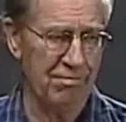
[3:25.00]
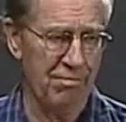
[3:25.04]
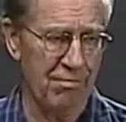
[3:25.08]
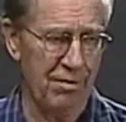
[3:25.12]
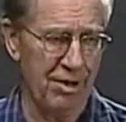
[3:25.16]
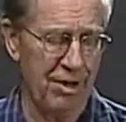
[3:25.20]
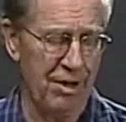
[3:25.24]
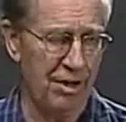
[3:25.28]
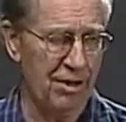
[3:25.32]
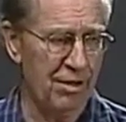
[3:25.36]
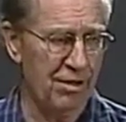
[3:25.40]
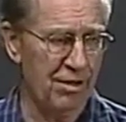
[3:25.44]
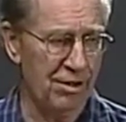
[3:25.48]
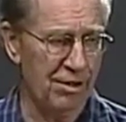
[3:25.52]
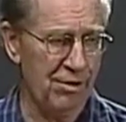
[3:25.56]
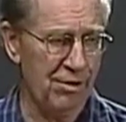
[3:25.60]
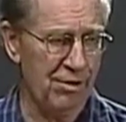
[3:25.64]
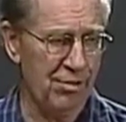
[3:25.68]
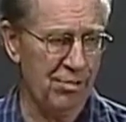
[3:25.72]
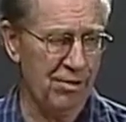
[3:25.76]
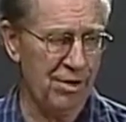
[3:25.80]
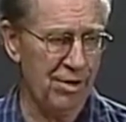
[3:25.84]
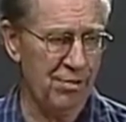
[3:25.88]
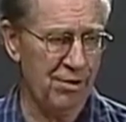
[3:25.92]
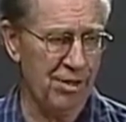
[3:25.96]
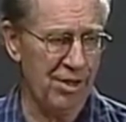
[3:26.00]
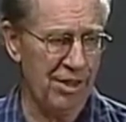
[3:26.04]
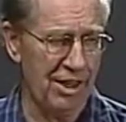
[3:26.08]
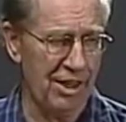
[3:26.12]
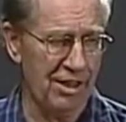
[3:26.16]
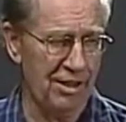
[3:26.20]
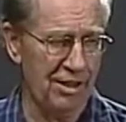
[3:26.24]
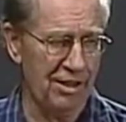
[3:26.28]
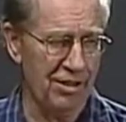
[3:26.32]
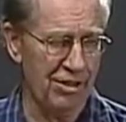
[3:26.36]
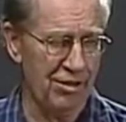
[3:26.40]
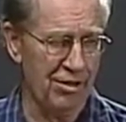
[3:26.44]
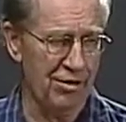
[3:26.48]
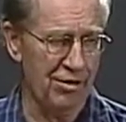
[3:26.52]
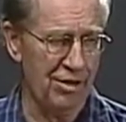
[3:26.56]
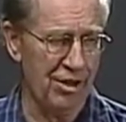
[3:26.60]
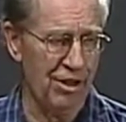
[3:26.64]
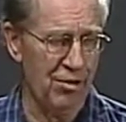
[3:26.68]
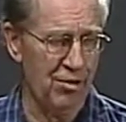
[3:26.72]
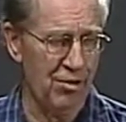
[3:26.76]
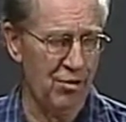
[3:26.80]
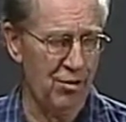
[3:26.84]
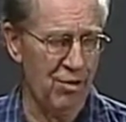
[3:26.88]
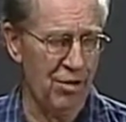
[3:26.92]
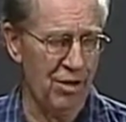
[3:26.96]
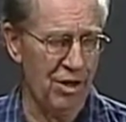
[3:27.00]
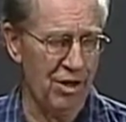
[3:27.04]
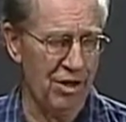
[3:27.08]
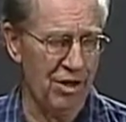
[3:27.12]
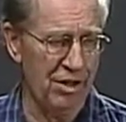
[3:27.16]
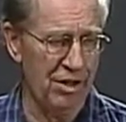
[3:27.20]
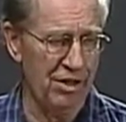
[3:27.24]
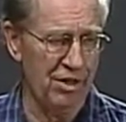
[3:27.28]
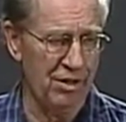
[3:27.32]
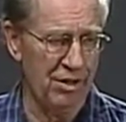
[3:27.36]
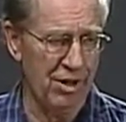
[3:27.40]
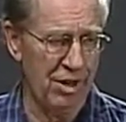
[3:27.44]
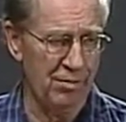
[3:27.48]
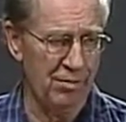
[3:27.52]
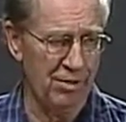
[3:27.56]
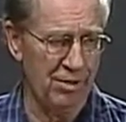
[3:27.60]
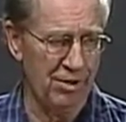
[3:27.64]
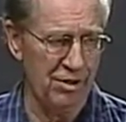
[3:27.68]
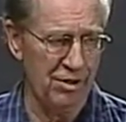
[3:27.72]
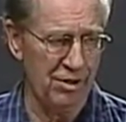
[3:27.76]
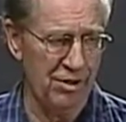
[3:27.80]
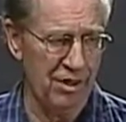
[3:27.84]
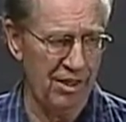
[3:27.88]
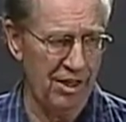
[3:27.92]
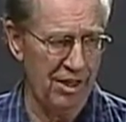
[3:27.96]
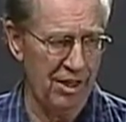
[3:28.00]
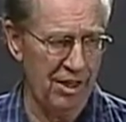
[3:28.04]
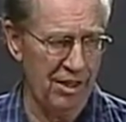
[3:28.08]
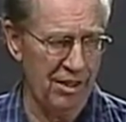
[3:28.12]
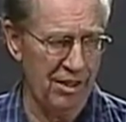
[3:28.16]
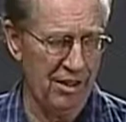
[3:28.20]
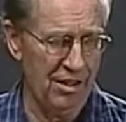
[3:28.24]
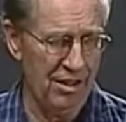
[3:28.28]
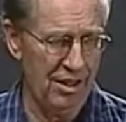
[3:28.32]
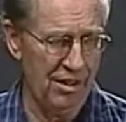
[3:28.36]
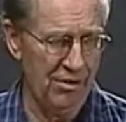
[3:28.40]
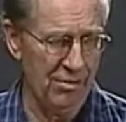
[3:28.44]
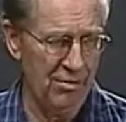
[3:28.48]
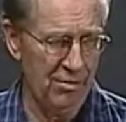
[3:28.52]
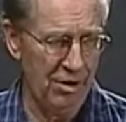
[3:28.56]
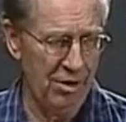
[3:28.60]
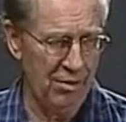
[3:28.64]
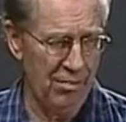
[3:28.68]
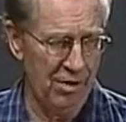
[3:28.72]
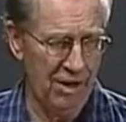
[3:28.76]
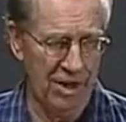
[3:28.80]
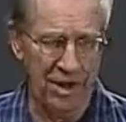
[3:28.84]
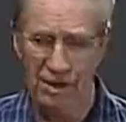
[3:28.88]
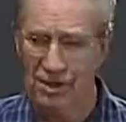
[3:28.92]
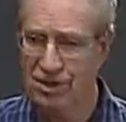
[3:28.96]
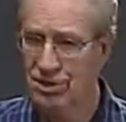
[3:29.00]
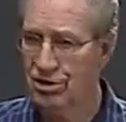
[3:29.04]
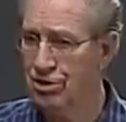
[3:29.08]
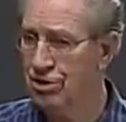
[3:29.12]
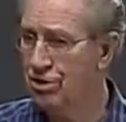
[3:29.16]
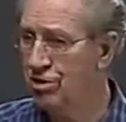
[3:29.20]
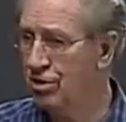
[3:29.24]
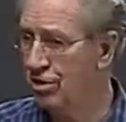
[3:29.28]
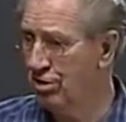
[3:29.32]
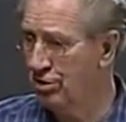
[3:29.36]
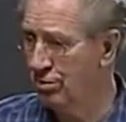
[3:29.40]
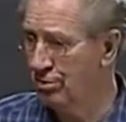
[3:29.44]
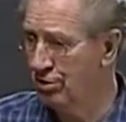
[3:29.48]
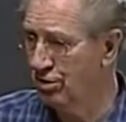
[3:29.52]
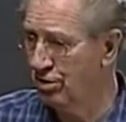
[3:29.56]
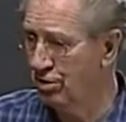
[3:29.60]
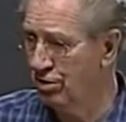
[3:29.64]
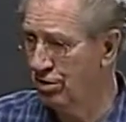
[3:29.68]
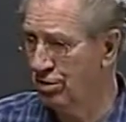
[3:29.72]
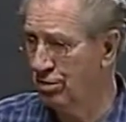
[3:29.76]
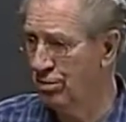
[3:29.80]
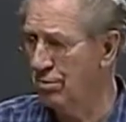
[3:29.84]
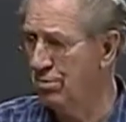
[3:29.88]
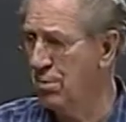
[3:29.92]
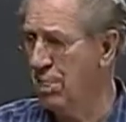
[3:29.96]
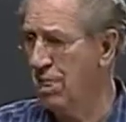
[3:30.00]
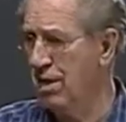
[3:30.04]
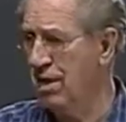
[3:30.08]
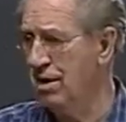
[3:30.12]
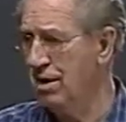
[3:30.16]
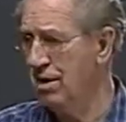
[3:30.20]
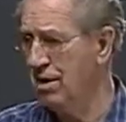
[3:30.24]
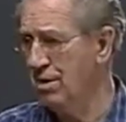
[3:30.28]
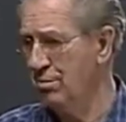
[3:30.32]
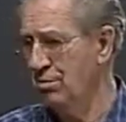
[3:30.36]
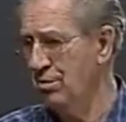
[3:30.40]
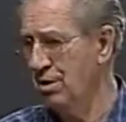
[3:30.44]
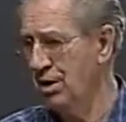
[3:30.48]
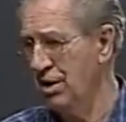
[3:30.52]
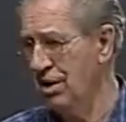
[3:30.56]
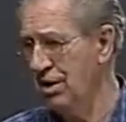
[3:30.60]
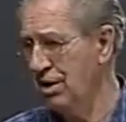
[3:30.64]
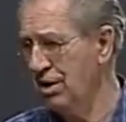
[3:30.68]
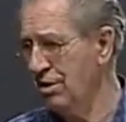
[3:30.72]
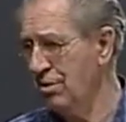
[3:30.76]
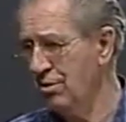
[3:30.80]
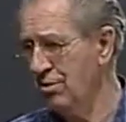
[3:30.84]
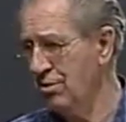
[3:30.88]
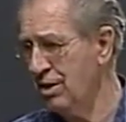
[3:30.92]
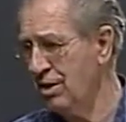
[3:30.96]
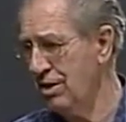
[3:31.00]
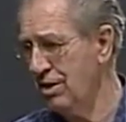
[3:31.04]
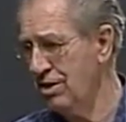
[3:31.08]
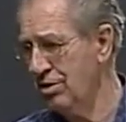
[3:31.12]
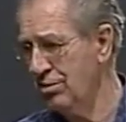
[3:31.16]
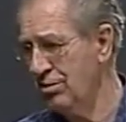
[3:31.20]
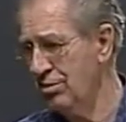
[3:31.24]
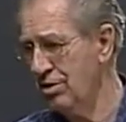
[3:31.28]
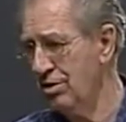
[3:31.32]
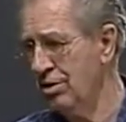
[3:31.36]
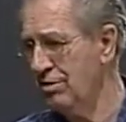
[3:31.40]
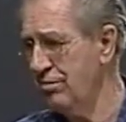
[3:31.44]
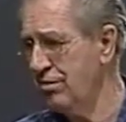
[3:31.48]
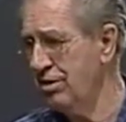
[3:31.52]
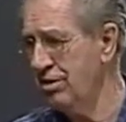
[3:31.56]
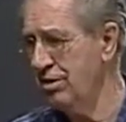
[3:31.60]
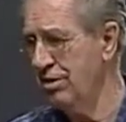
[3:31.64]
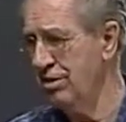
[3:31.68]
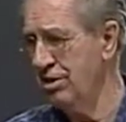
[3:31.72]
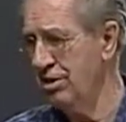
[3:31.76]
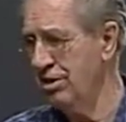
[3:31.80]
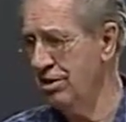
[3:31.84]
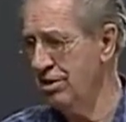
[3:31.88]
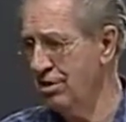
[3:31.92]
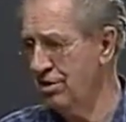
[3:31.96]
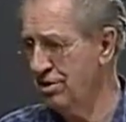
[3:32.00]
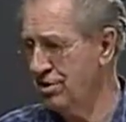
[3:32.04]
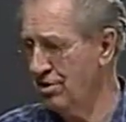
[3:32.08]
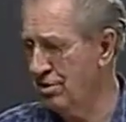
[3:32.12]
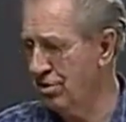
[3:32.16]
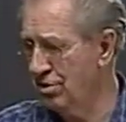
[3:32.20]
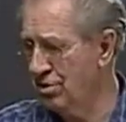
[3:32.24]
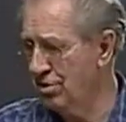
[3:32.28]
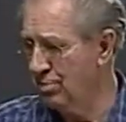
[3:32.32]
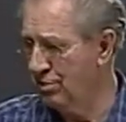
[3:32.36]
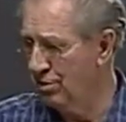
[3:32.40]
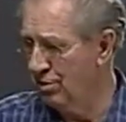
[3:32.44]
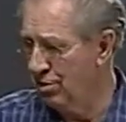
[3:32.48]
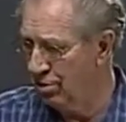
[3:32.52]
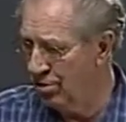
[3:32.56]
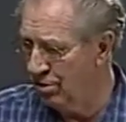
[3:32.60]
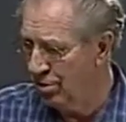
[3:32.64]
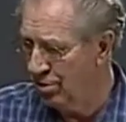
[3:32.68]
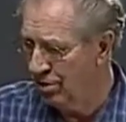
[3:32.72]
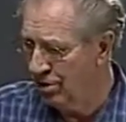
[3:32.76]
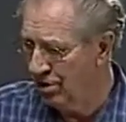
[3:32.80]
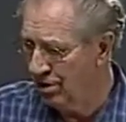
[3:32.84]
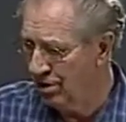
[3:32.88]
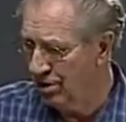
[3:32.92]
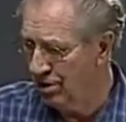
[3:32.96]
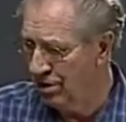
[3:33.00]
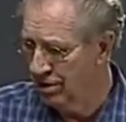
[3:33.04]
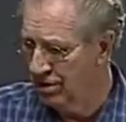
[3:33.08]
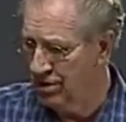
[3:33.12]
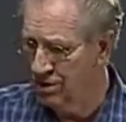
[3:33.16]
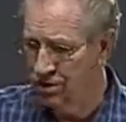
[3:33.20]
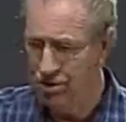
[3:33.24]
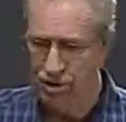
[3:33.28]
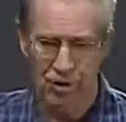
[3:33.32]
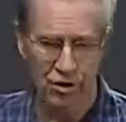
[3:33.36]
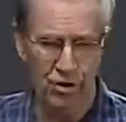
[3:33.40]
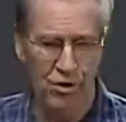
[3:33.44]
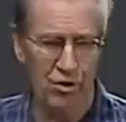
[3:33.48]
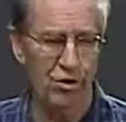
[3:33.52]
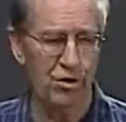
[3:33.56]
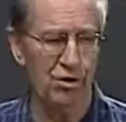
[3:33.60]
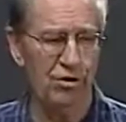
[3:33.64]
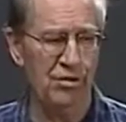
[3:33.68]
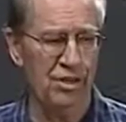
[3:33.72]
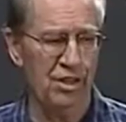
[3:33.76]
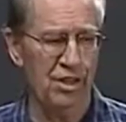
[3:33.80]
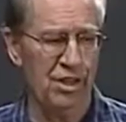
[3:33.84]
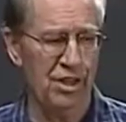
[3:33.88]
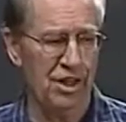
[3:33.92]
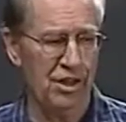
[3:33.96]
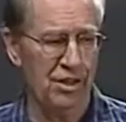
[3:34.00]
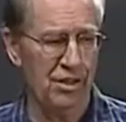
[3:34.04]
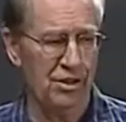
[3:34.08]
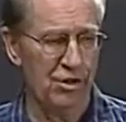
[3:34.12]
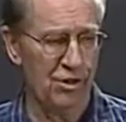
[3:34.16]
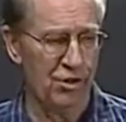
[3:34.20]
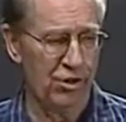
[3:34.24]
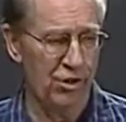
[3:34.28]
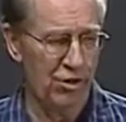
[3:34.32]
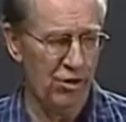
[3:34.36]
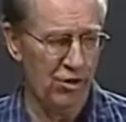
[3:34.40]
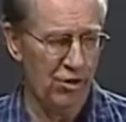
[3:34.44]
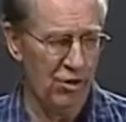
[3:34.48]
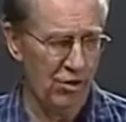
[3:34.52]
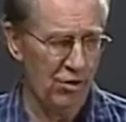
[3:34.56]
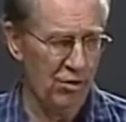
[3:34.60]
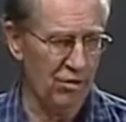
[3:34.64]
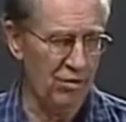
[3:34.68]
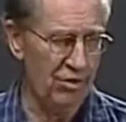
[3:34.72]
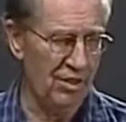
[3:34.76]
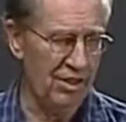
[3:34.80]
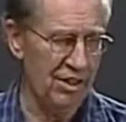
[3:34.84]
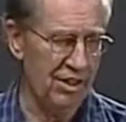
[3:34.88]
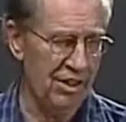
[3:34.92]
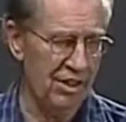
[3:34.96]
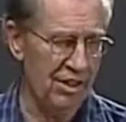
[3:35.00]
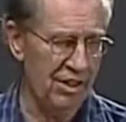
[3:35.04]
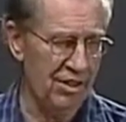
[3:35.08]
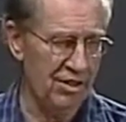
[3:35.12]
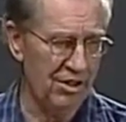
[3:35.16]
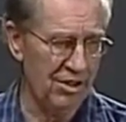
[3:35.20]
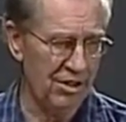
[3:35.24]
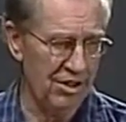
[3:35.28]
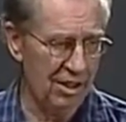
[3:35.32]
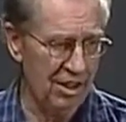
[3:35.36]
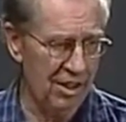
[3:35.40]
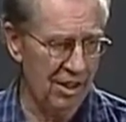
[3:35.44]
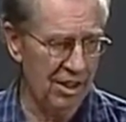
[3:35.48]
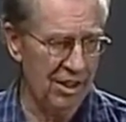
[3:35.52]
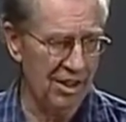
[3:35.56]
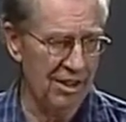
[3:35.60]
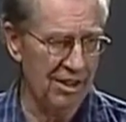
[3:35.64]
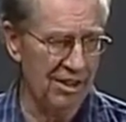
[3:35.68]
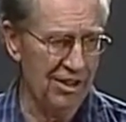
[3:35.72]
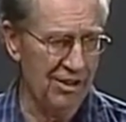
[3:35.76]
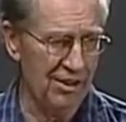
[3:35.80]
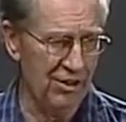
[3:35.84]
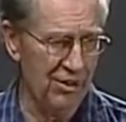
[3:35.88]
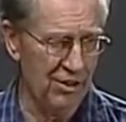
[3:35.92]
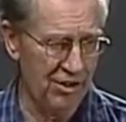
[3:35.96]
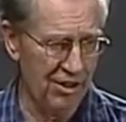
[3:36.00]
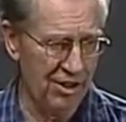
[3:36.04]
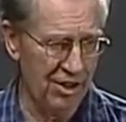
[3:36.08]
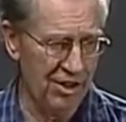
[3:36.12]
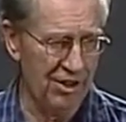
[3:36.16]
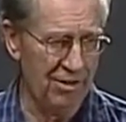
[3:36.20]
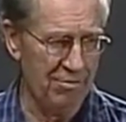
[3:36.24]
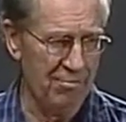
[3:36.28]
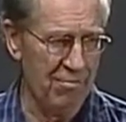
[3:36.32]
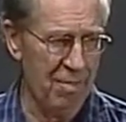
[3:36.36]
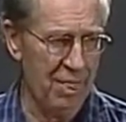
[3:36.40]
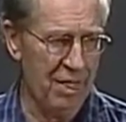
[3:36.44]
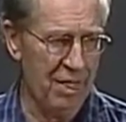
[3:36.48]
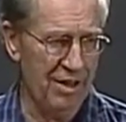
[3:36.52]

Always remember that. There's only one exception to that, and that would be back in Psalms 2. But otherwise, whenever you see this term Lord, it's Jehovah, and Jehovah is God the Son.